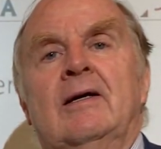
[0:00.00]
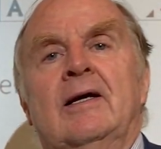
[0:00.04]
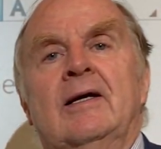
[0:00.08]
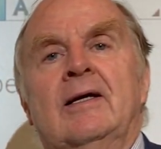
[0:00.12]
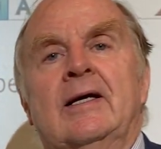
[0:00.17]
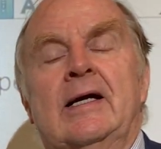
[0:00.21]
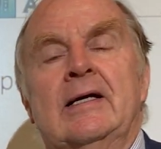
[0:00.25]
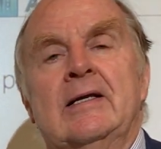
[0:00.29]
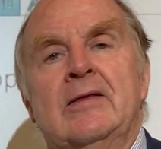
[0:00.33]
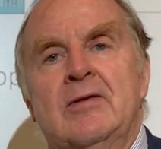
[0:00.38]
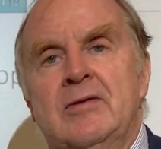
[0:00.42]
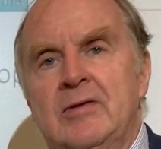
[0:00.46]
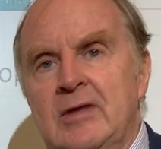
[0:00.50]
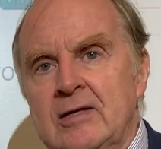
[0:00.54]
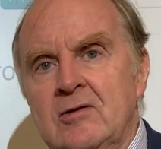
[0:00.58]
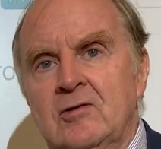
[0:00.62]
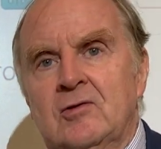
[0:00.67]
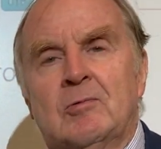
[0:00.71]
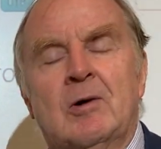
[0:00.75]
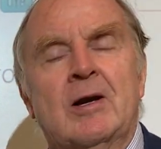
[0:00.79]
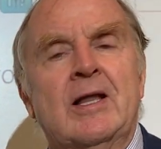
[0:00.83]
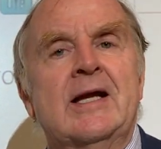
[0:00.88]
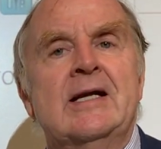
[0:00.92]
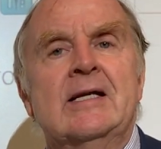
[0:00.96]
And things
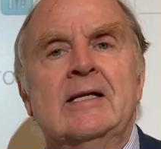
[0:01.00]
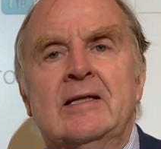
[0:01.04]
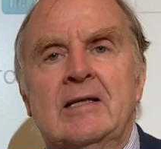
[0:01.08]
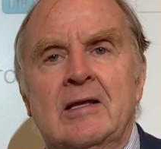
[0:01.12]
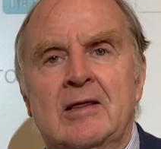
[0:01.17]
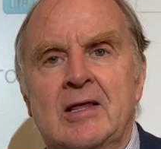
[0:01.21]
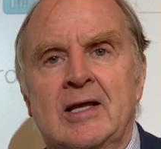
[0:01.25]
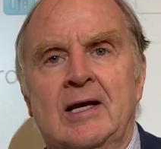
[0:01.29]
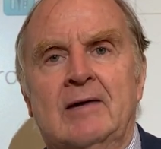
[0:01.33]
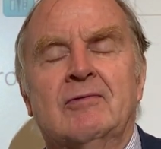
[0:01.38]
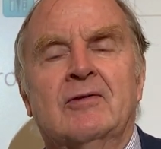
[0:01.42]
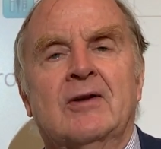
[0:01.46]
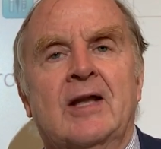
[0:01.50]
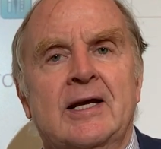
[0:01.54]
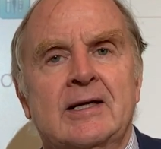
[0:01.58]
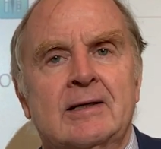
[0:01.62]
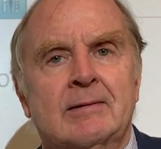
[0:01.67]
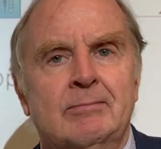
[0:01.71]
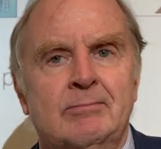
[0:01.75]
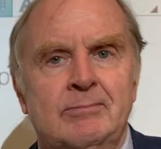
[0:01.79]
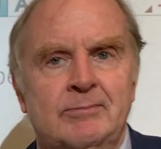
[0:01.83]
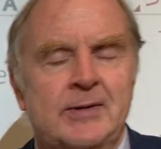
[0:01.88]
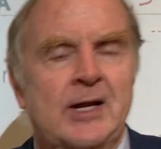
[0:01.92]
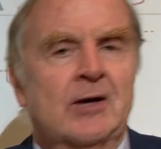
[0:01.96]
related to theft, like
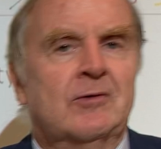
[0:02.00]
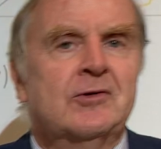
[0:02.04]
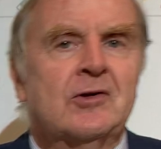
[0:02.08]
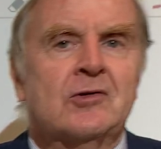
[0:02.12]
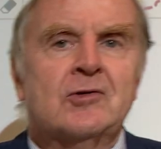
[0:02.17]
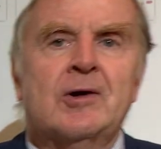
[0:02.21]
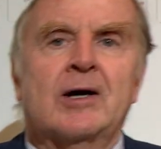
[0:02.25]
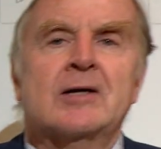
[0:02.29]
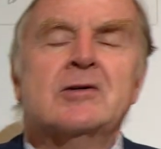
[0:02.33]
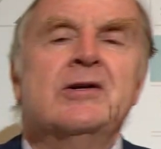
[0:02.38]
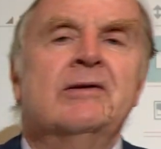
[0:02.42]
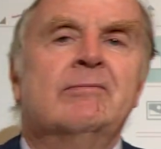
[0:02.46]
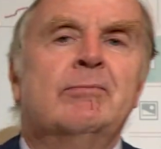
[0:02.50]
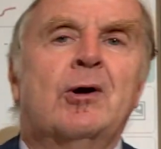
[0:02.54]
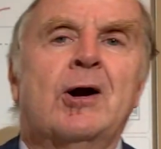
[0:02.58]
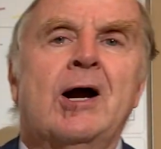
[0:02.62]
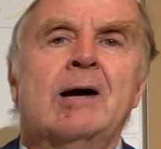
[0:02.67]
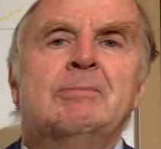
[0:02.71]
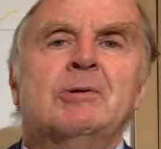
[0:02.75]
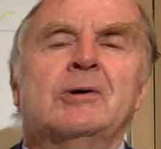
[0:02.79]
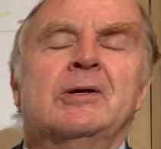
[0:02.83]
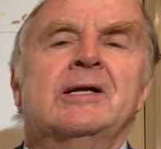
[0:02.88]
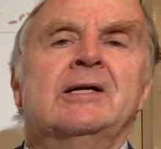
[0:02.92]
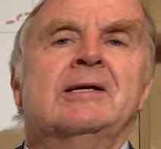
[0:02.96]
destruction of
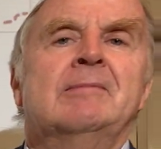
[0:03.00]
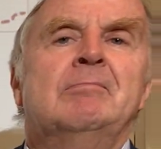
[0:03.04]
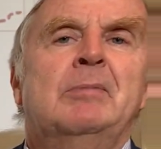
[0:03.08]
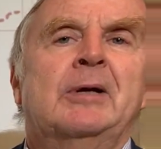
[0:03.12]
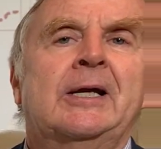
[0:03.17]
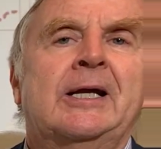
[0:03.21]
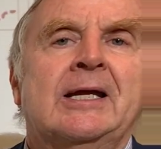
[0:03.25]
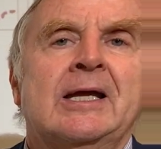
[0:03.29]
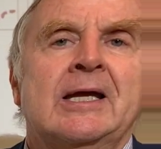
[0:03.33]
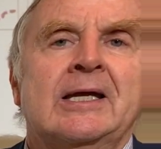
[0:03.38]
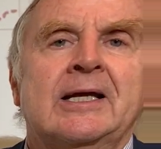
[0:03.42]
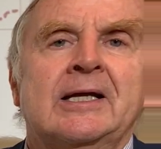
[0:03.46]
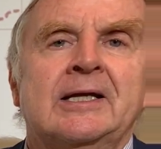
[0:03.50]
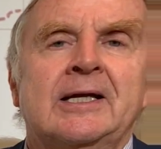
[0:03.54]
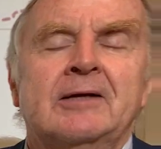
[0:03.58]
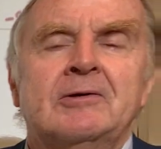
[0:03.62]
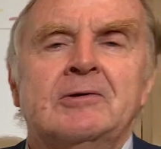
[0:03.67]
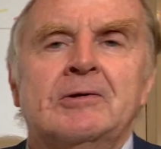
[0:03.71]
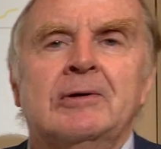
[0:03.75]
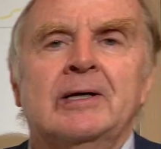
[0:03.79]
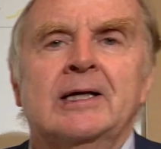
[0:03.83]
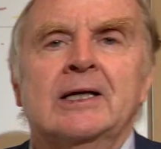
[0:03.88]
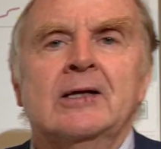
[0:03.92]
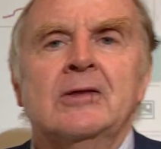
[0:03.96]
property and breaking and
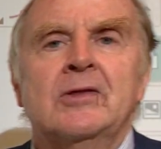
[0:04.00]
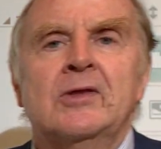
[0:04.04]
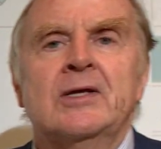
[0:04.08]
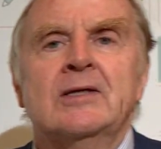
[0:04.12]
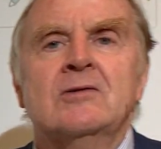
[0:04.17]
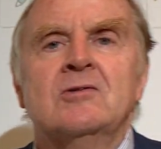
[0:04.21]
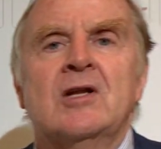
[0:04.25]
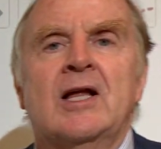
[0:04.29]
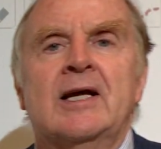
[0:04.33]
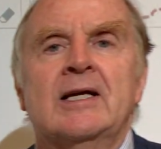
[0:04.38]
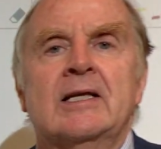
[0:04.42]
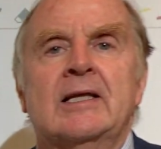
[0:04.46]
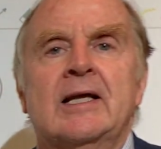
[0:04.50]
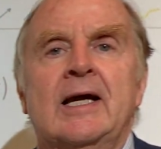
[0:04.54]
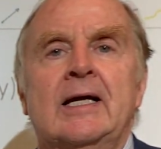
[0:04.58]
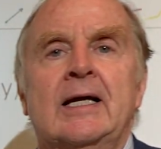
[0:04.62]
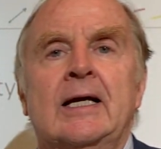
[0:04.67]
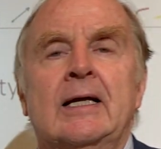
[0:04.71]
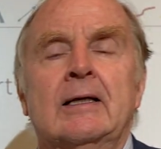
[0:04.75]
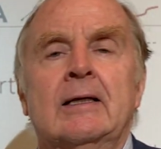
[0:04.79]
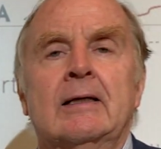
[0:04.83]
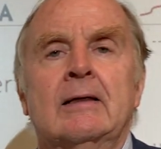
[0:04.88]
entering and things like that.